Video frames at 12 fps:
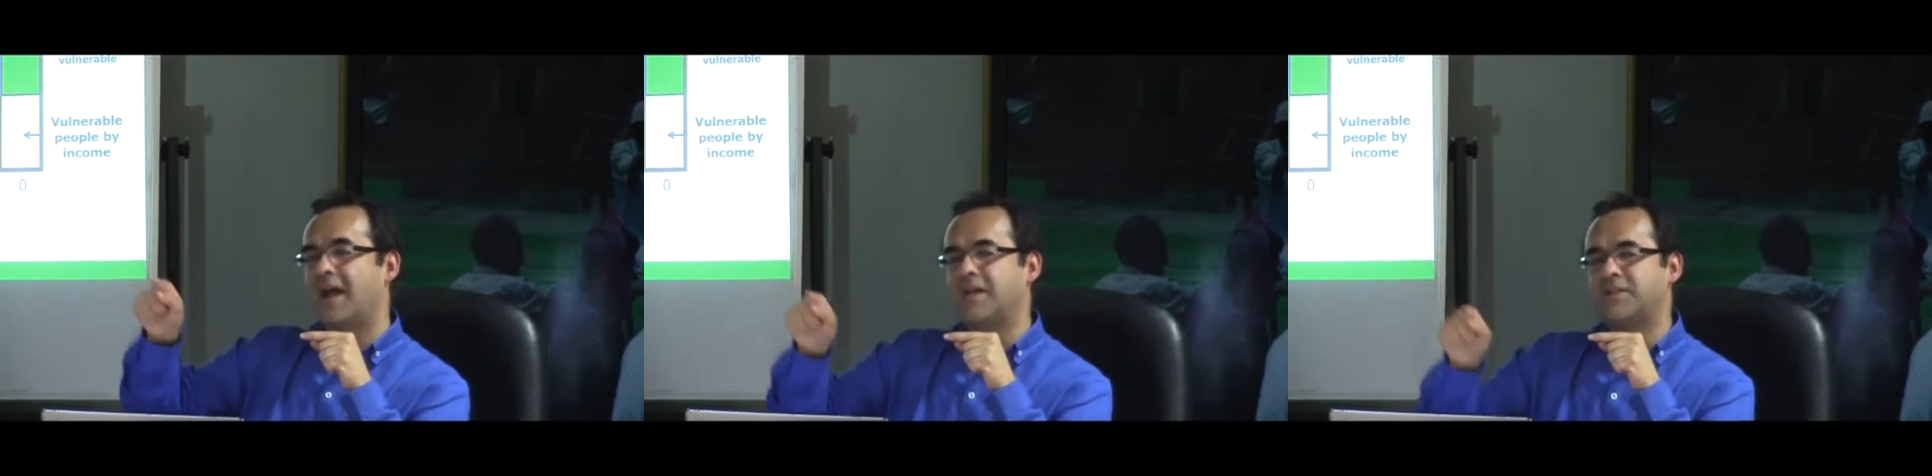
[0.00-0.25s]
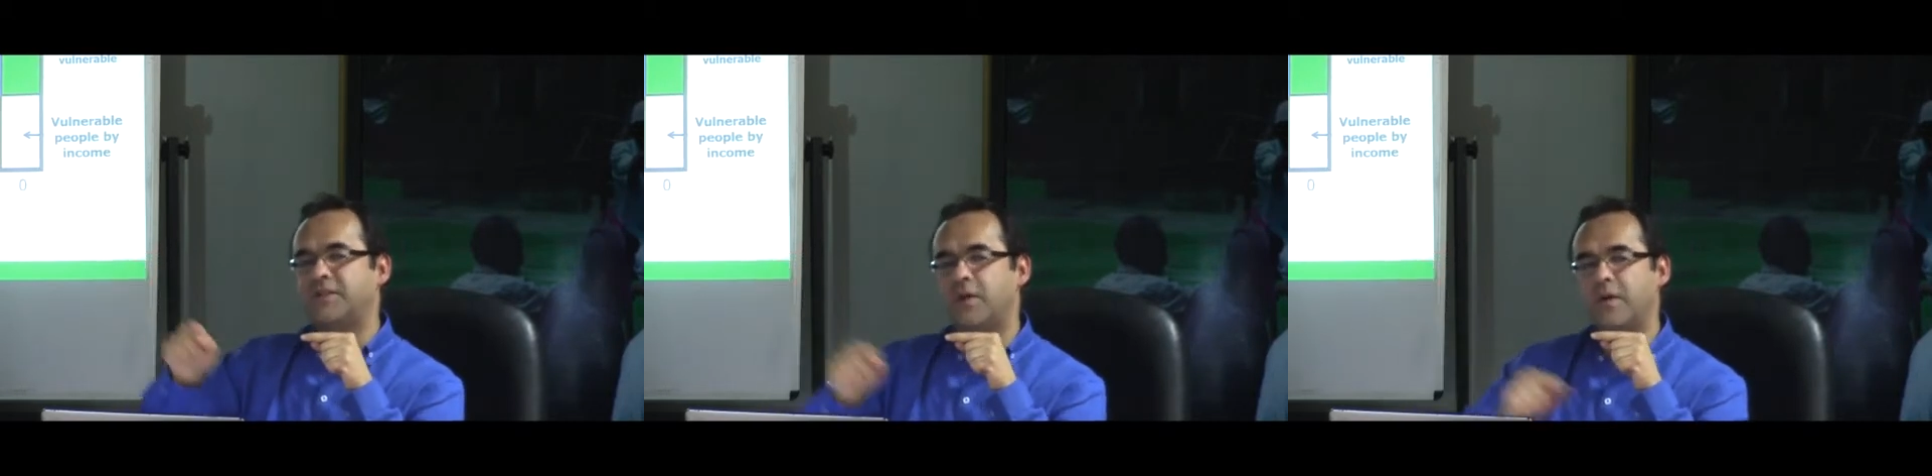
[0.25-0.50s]

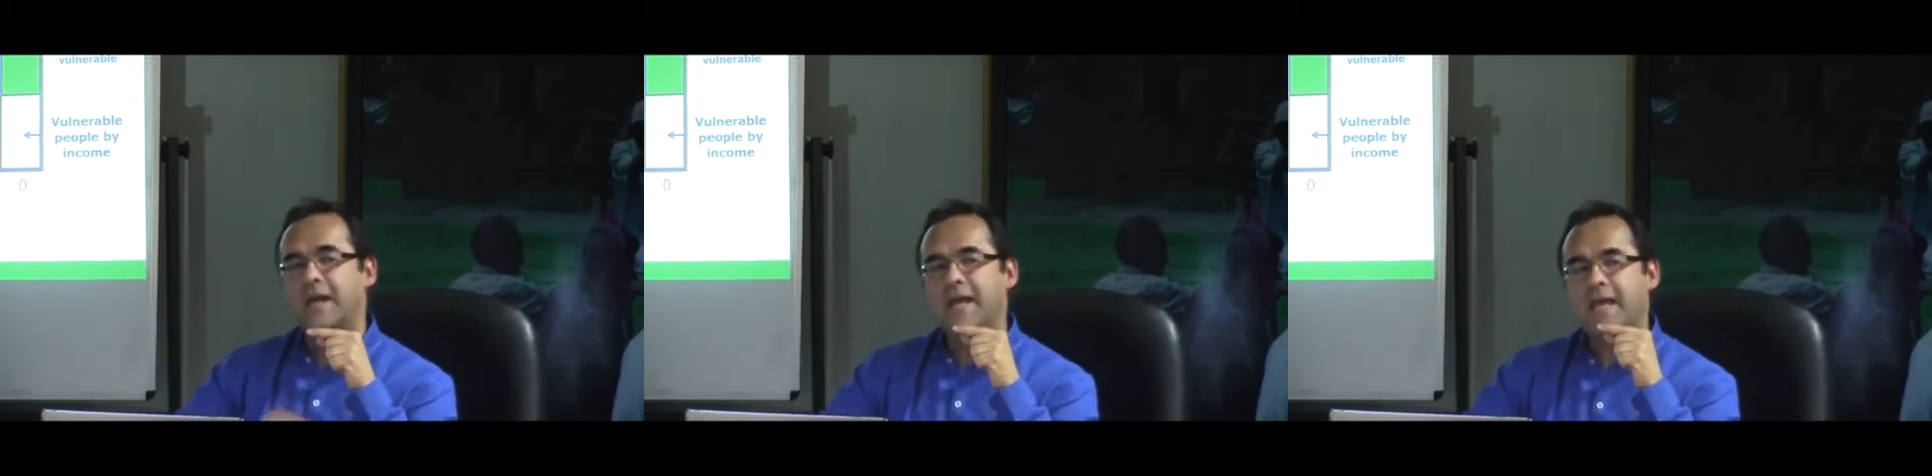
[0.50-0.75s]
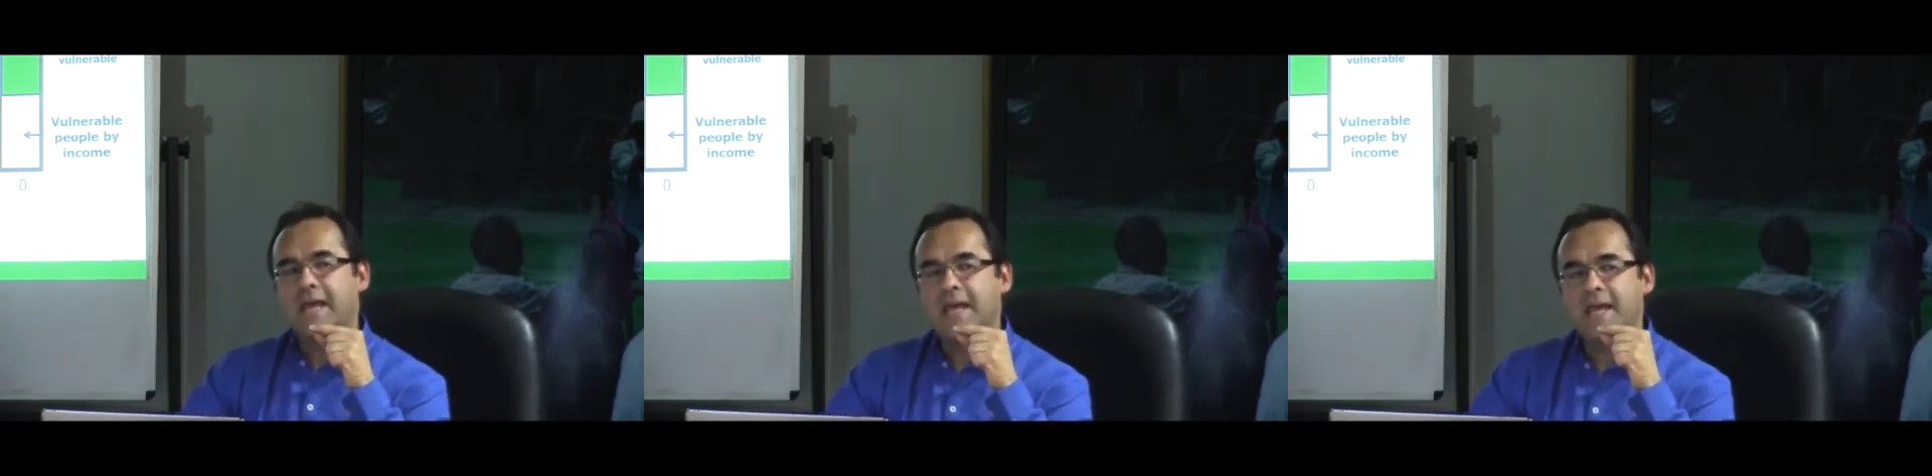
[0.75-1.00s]
So
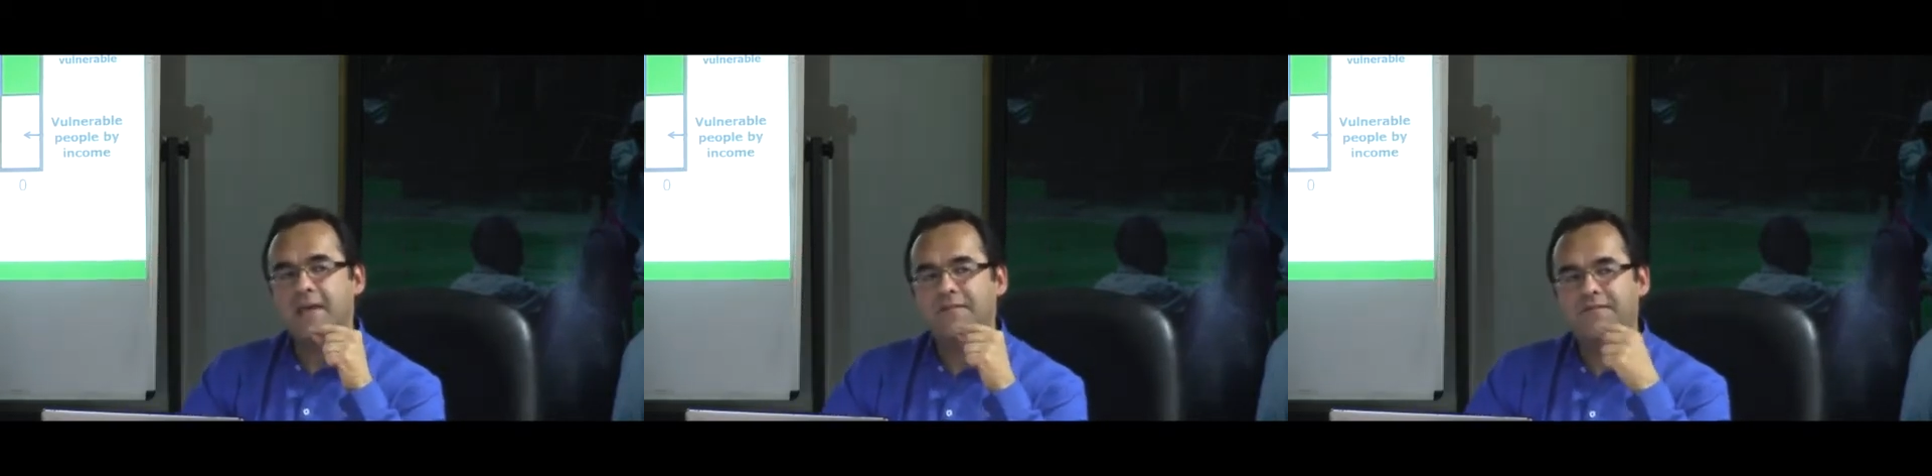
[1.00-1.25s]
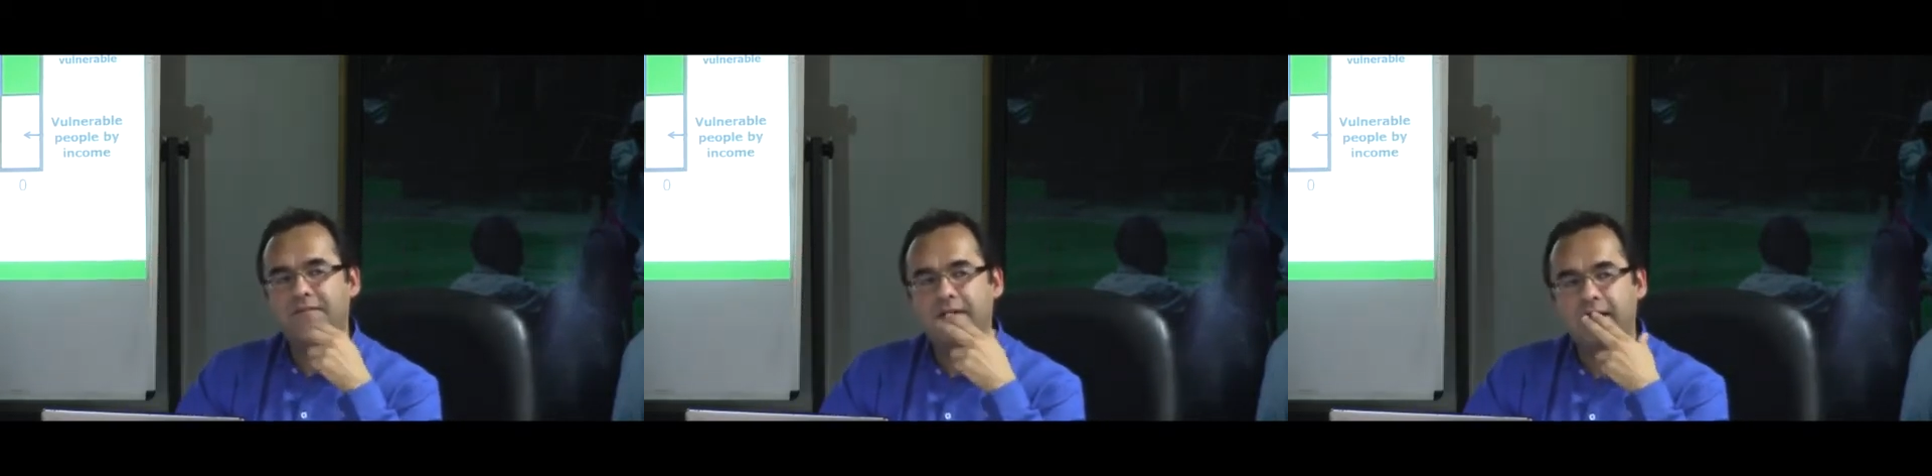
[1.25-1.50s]
if